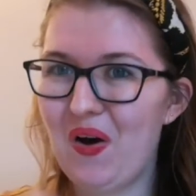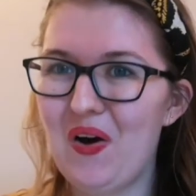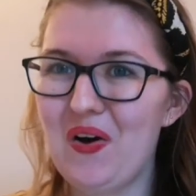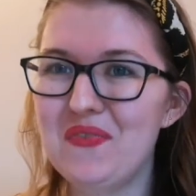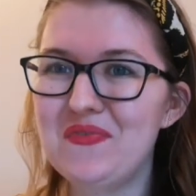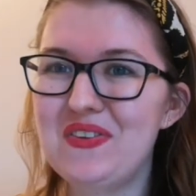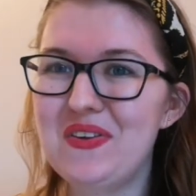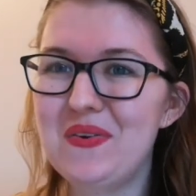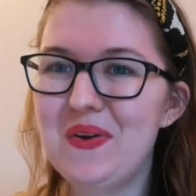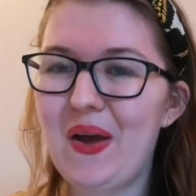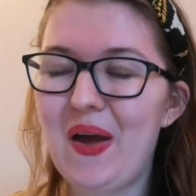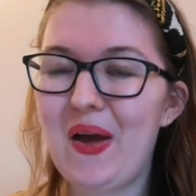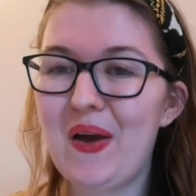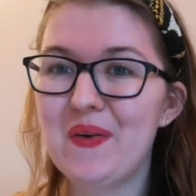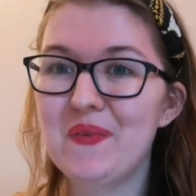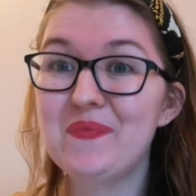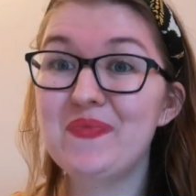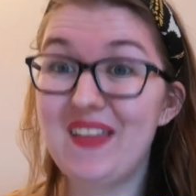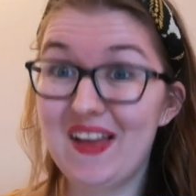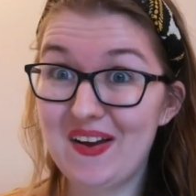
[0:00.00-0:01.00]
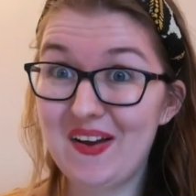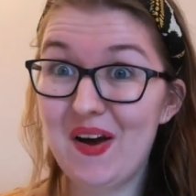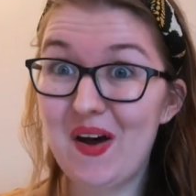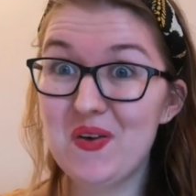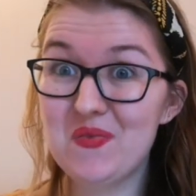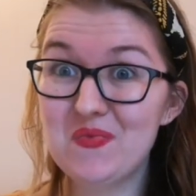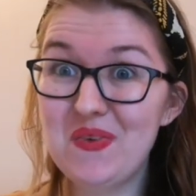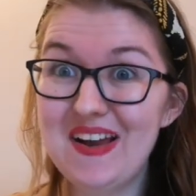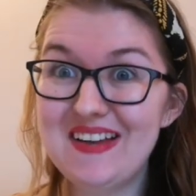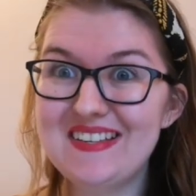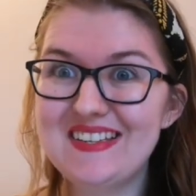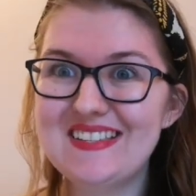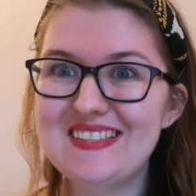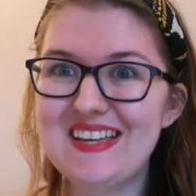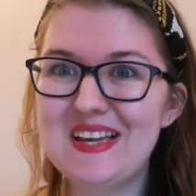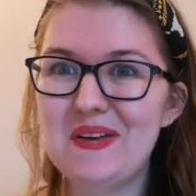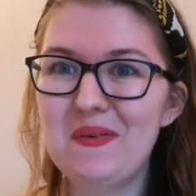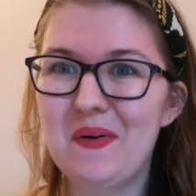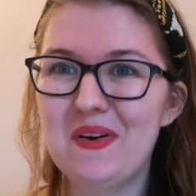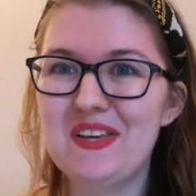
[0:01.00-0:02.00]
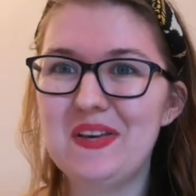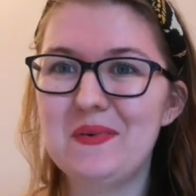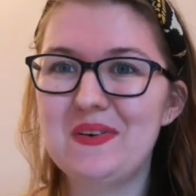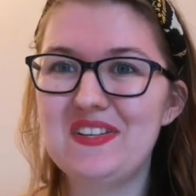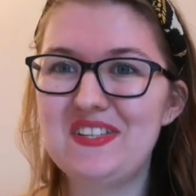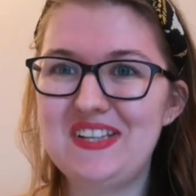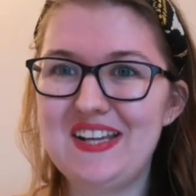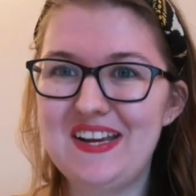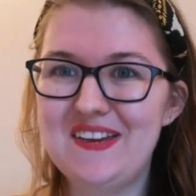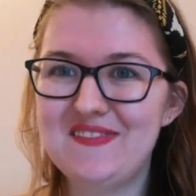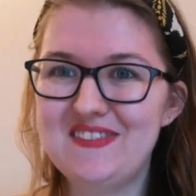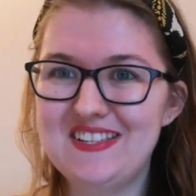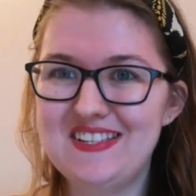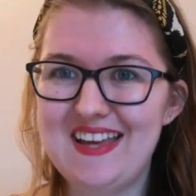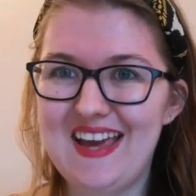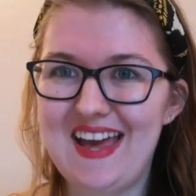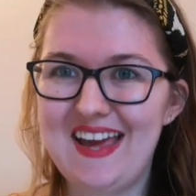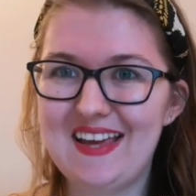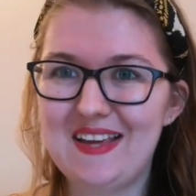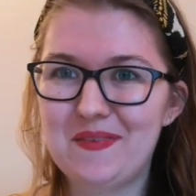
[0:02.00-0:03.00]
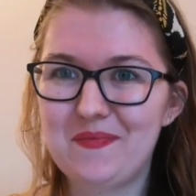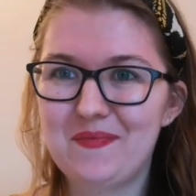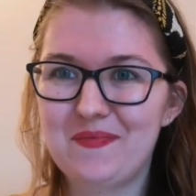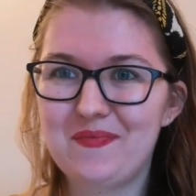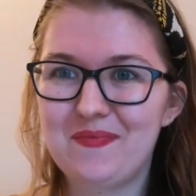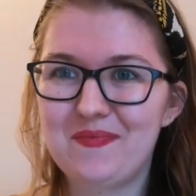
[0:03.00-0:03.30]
Off you go. I can't wait to see what you achieve today.